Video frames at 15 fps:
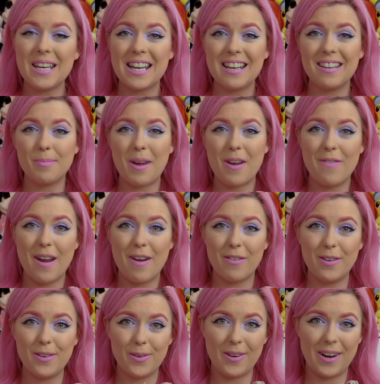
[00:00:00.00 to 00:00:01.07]
He's my
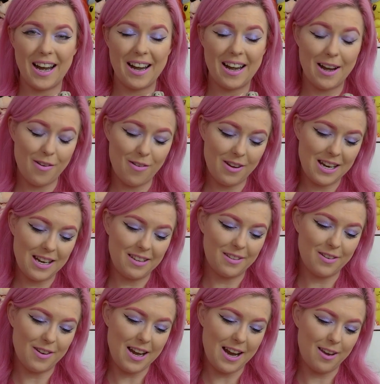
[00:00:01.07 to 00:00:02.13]
favorite toy, and I know he's
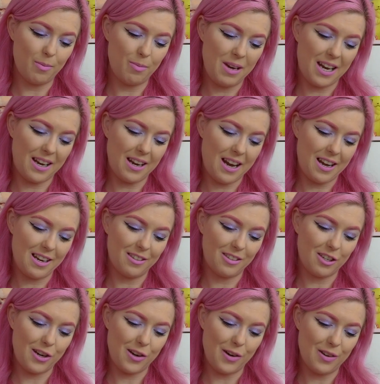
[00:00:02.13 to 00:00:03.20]
not as pink and as
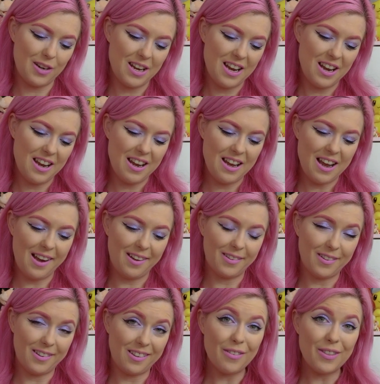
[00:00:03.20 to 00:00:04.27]
cute as
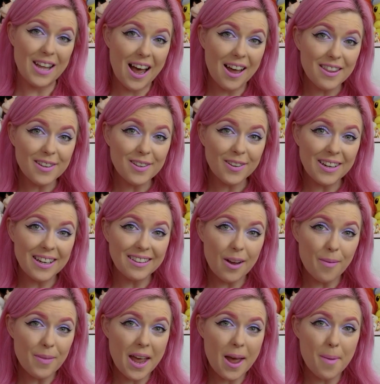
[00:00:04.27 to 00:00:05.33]
all of the other toys
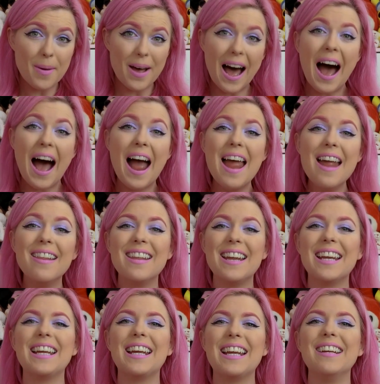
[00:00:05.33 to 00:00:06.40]
up there, but I
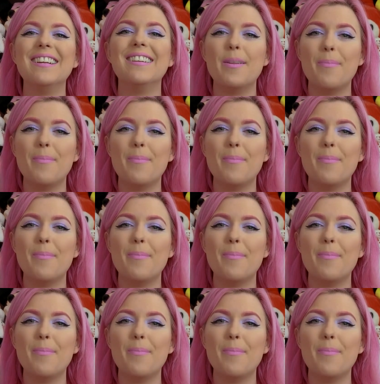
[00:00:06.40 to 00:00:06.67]
think he's the